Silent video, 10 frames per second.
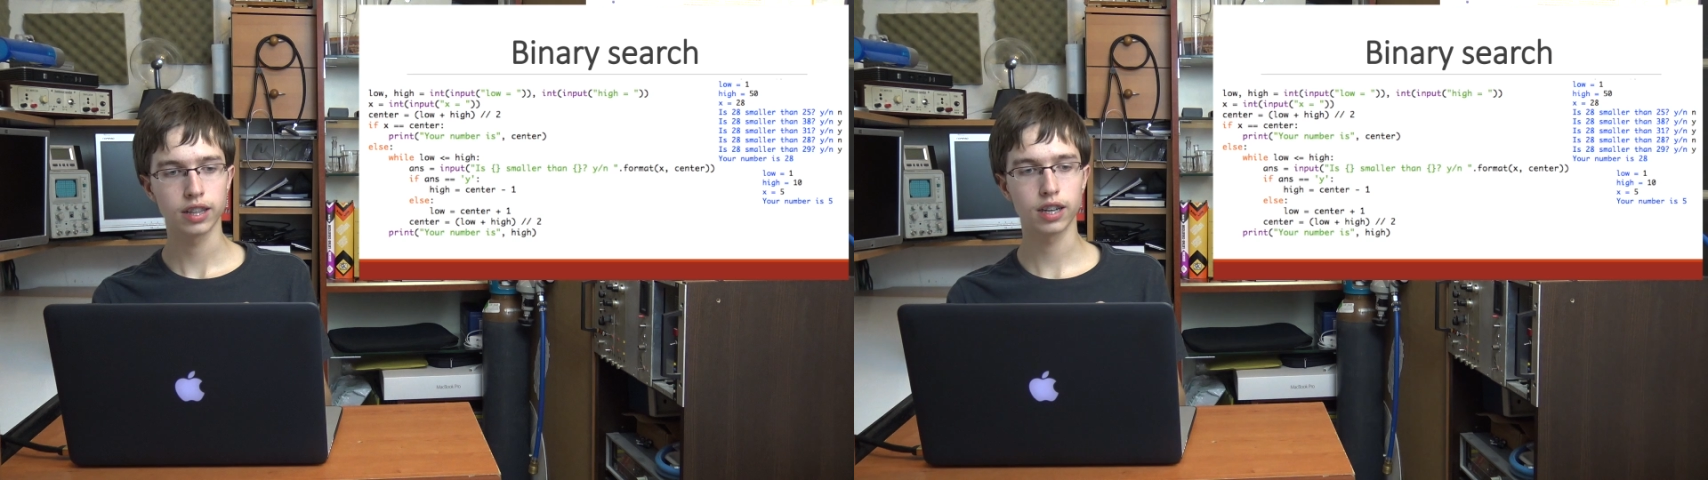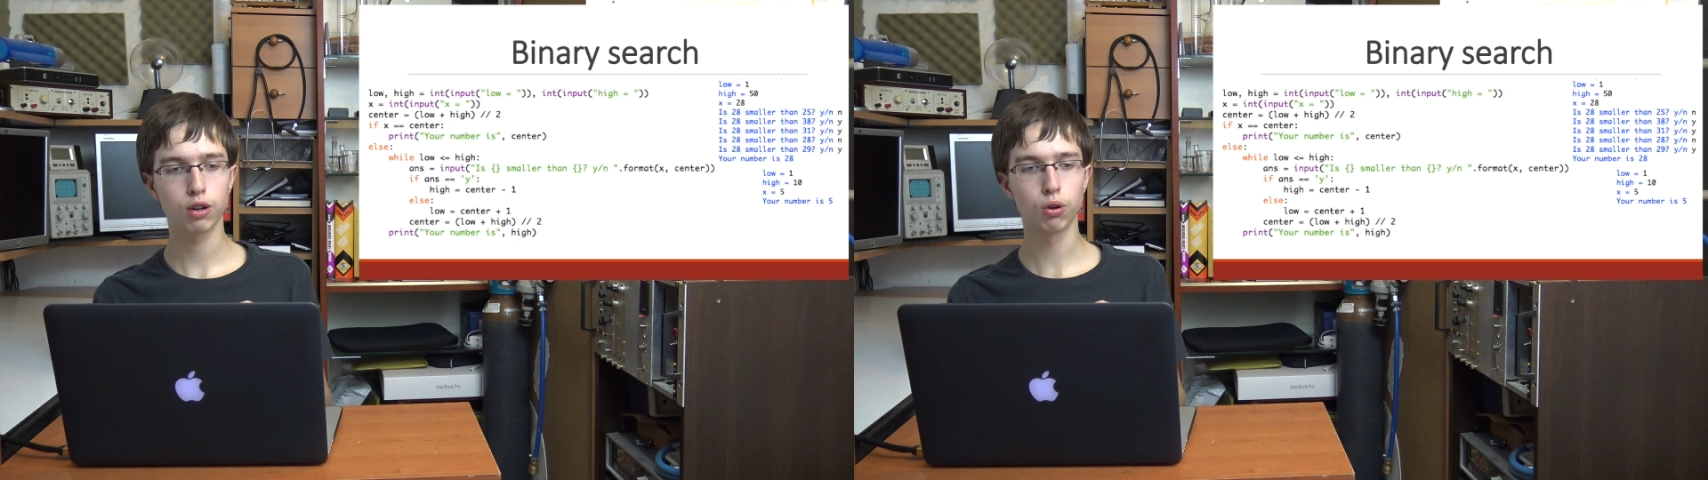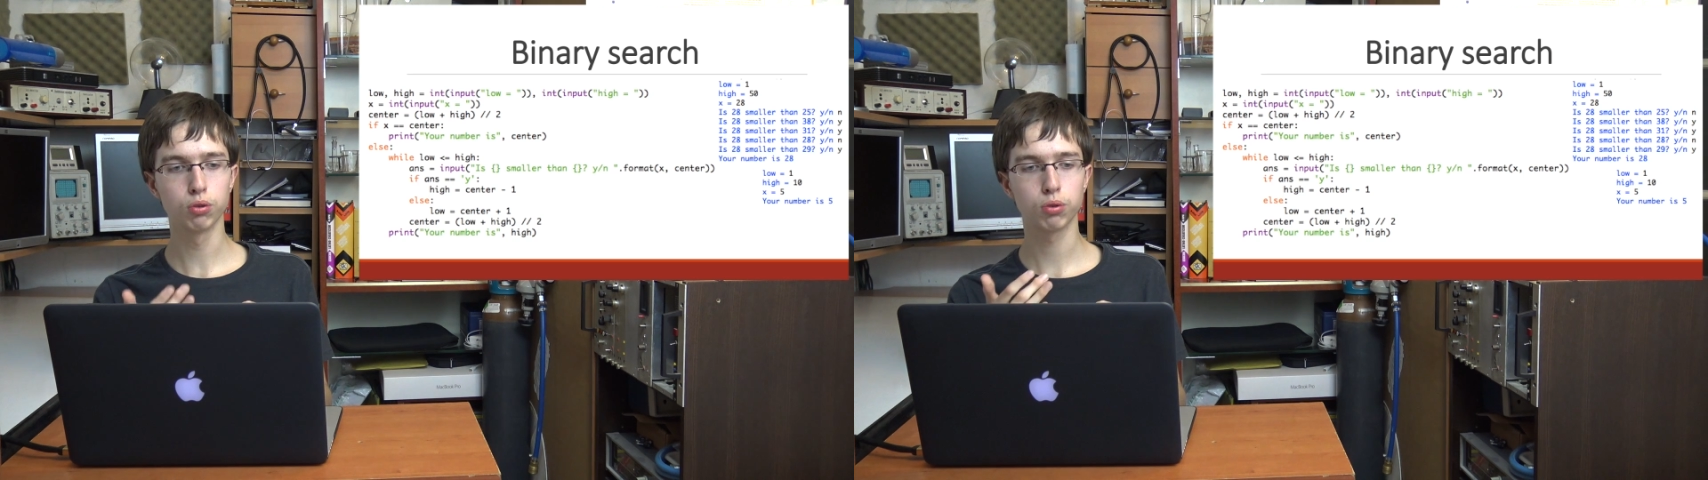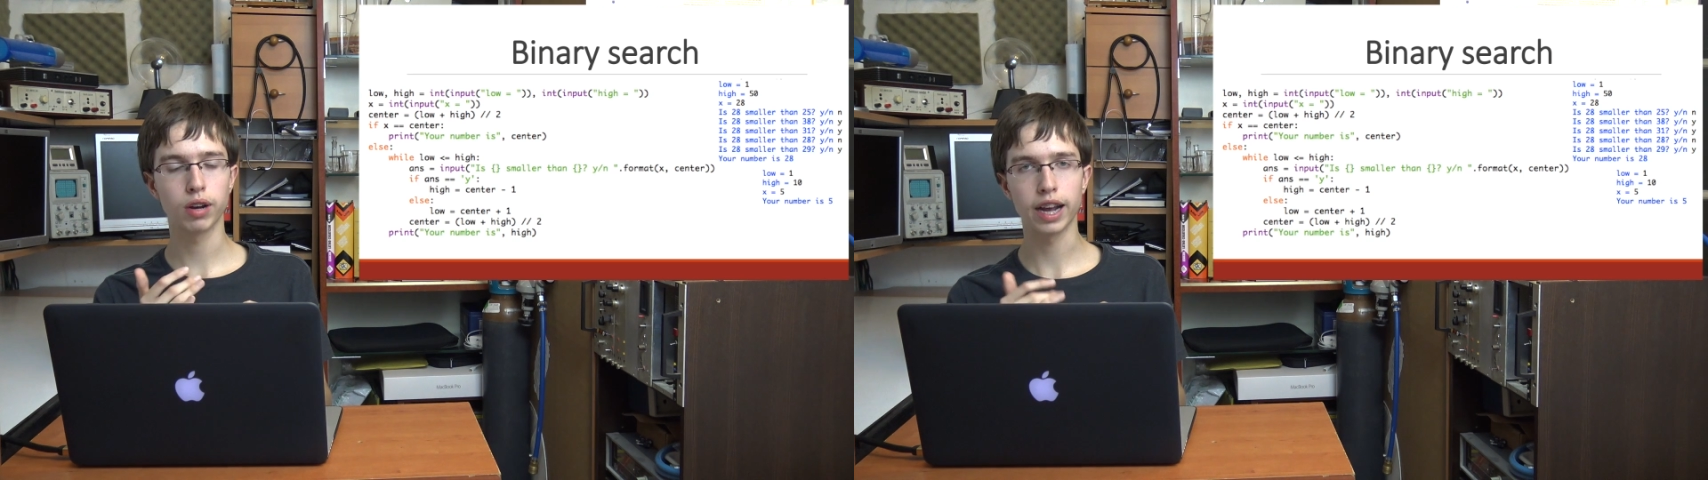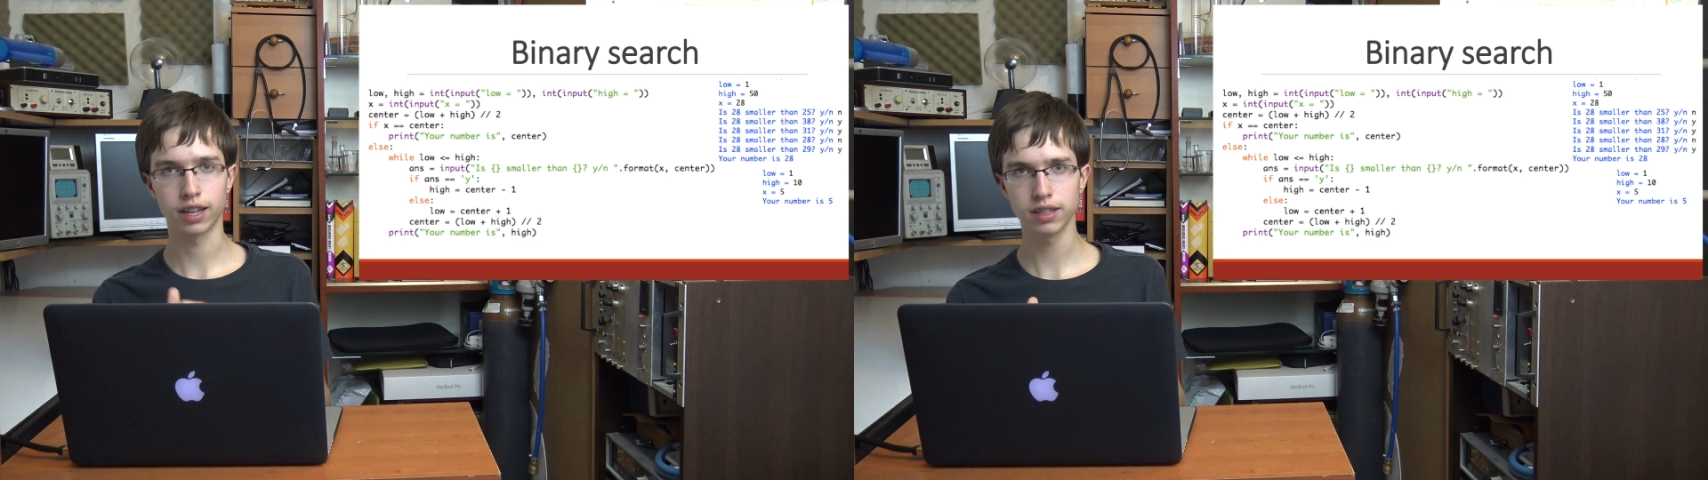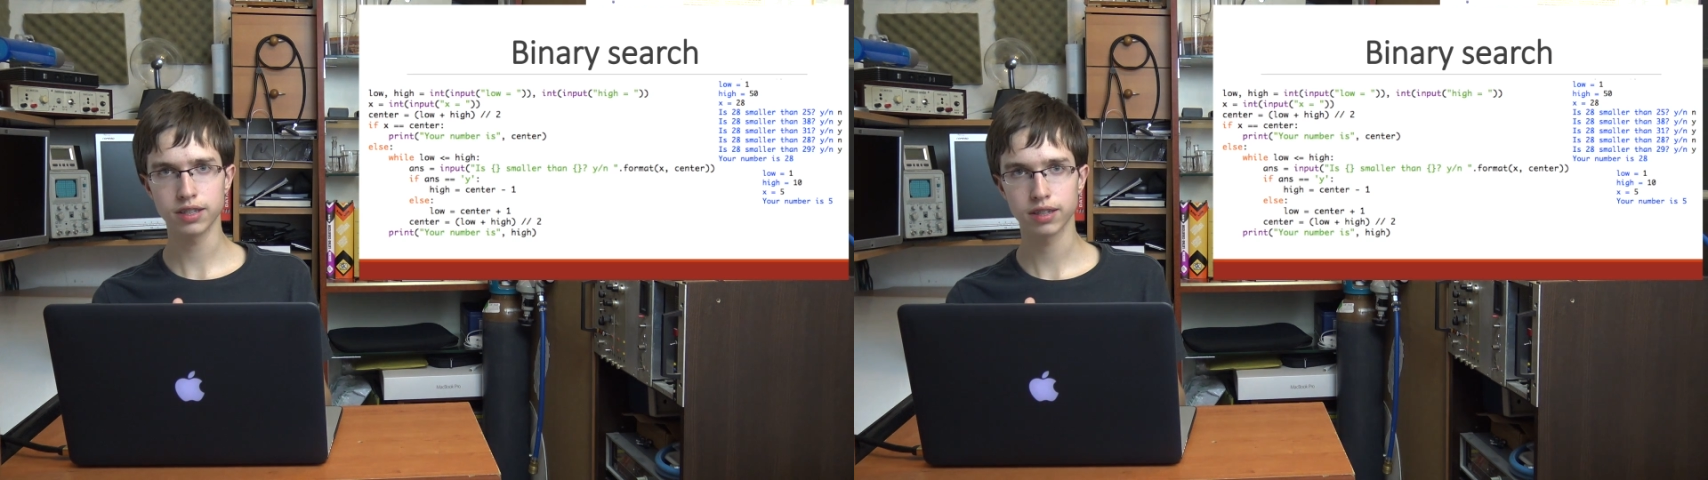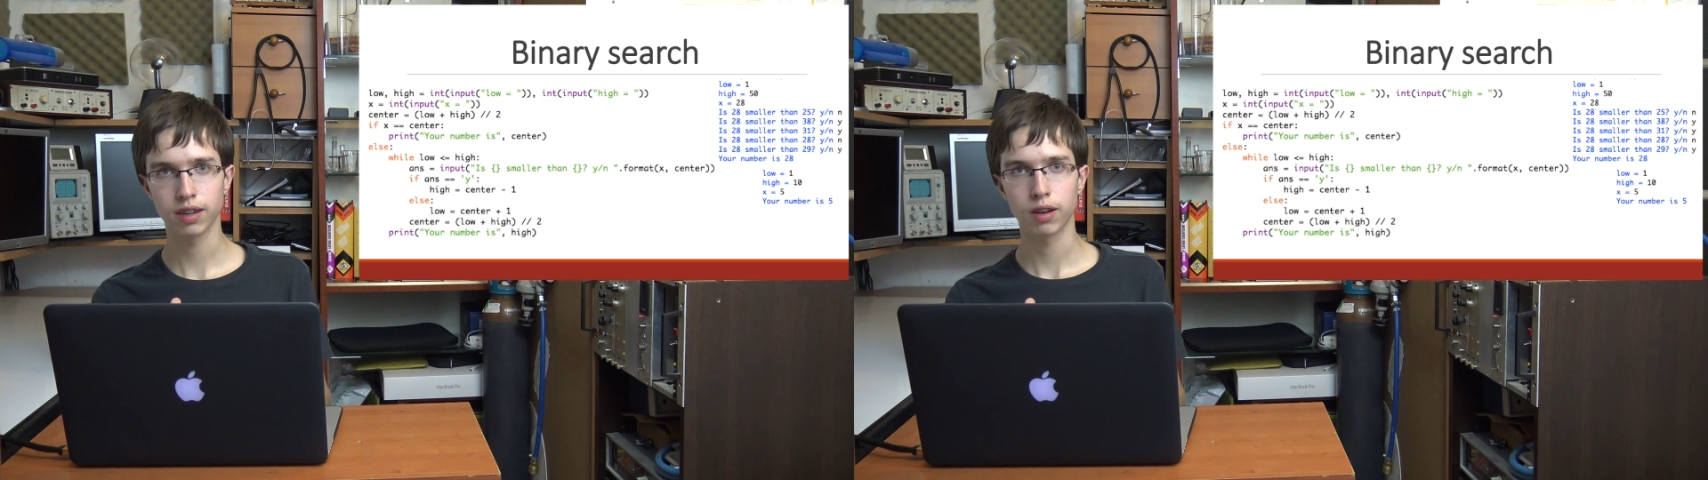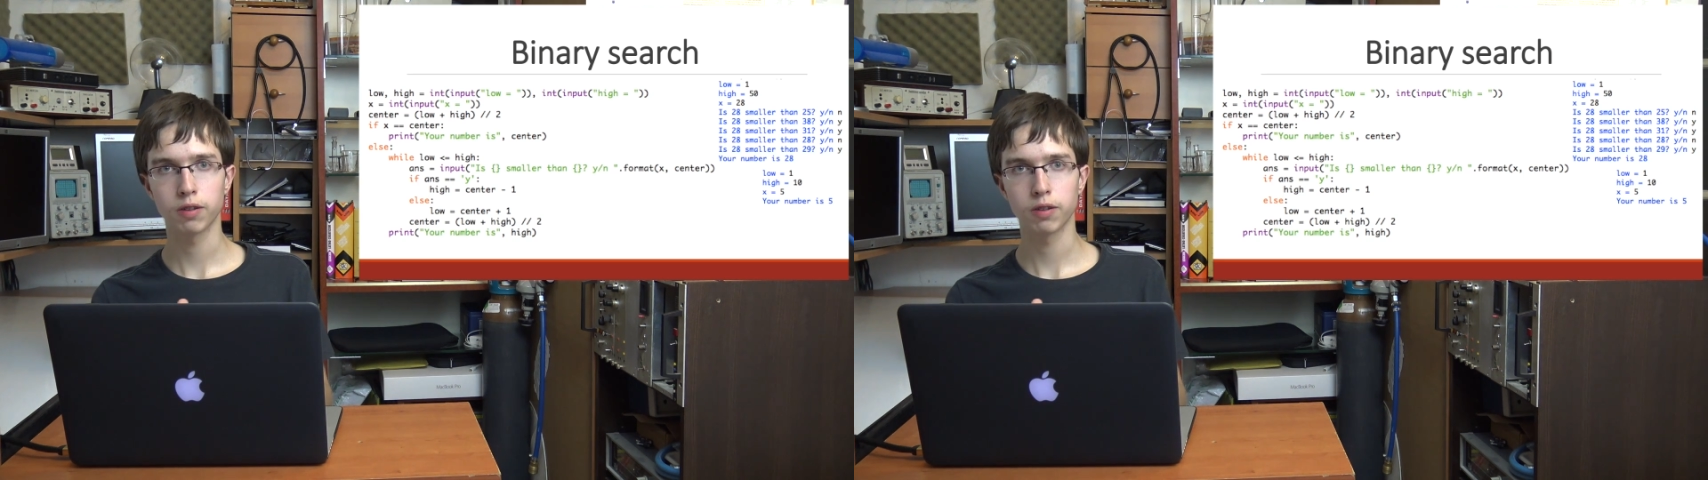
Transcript: then go to else,